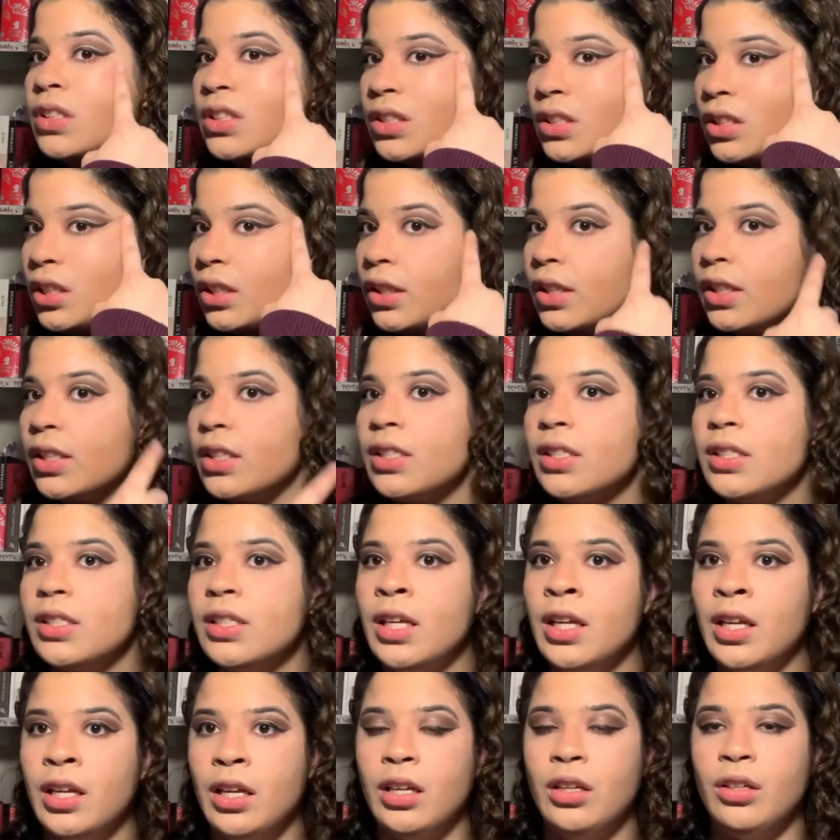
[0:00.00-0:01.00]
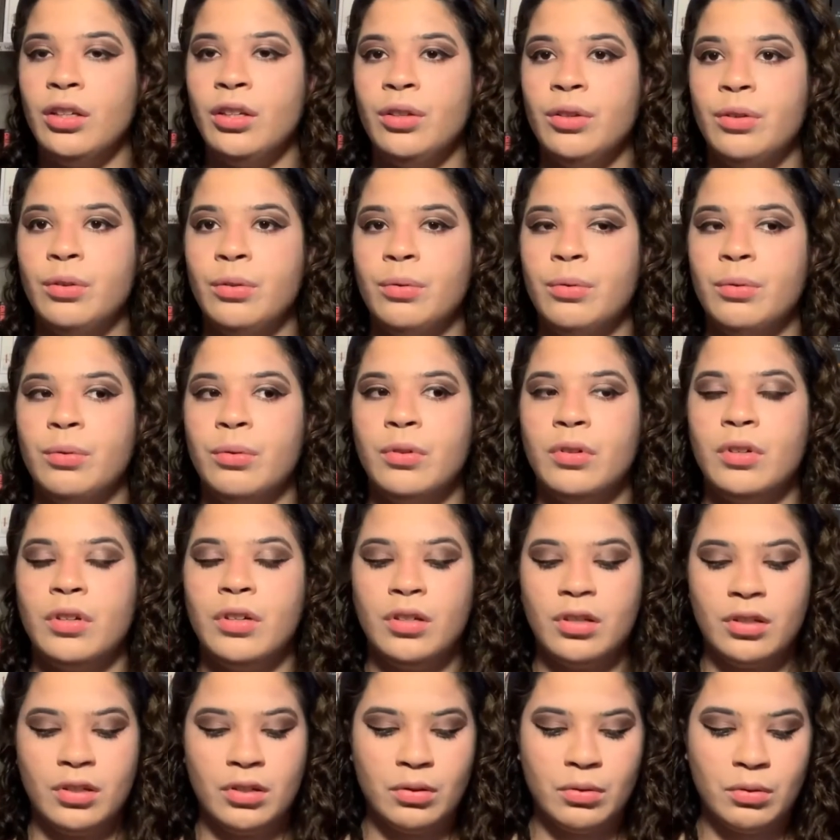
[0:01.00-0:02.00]
to continue,
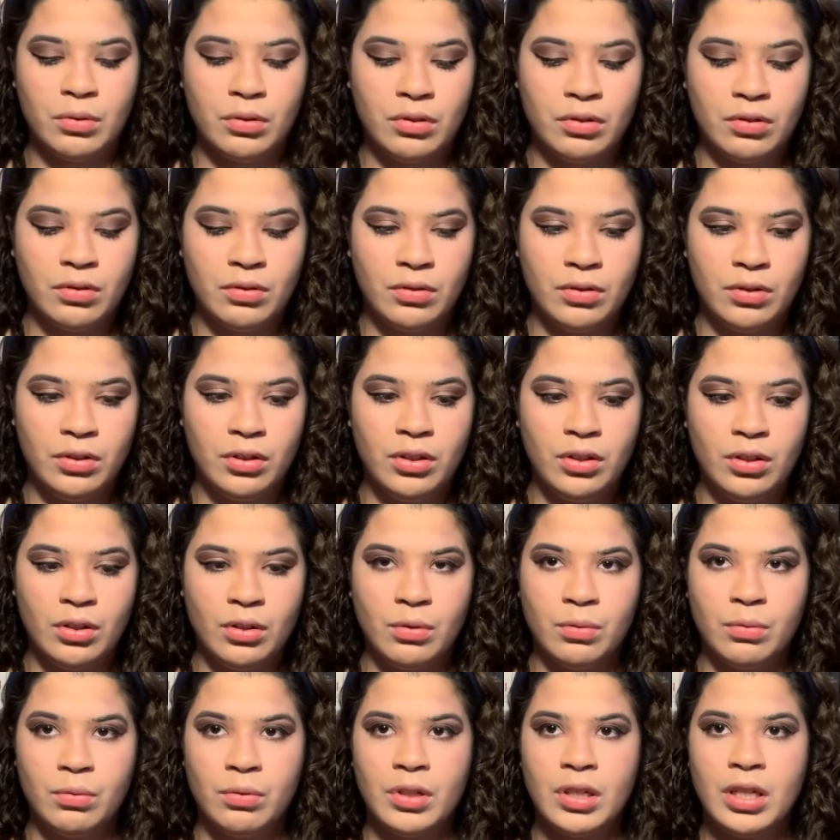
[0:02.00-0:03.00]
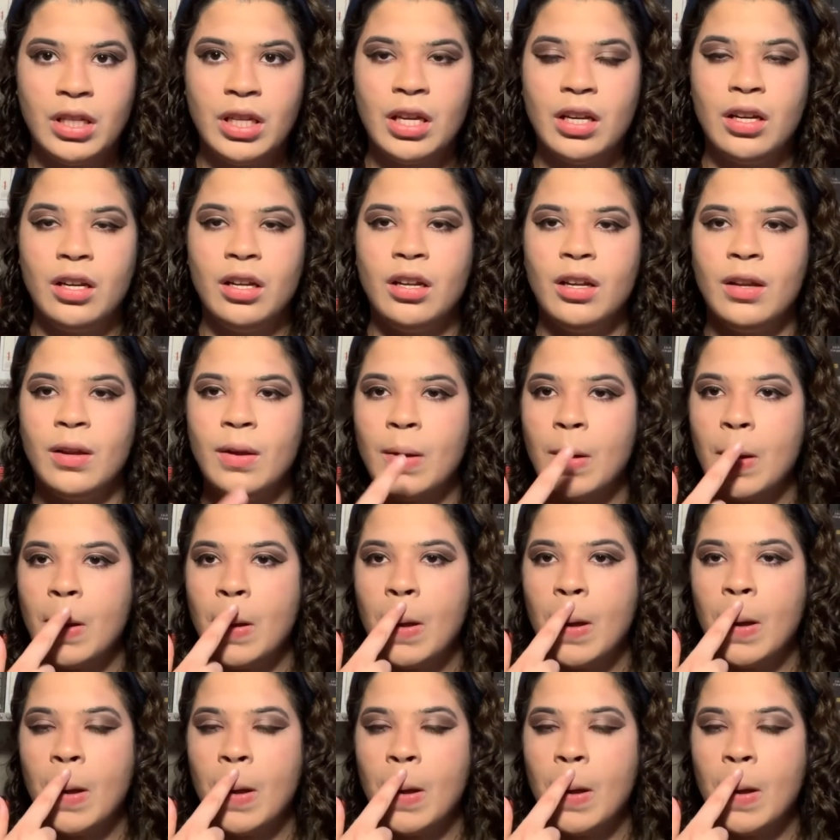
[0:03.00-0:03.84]
you know, getting